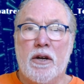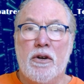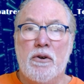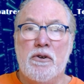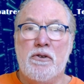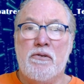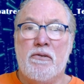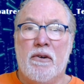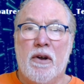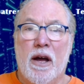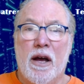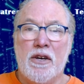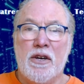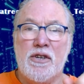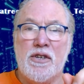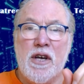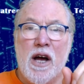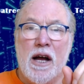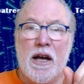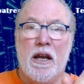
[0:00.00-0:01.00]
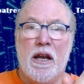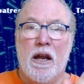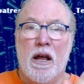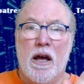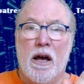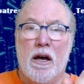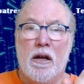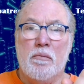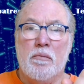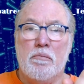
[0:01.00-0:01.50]
News Flash signing
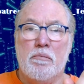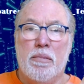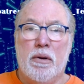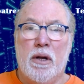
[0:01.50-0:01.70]
out.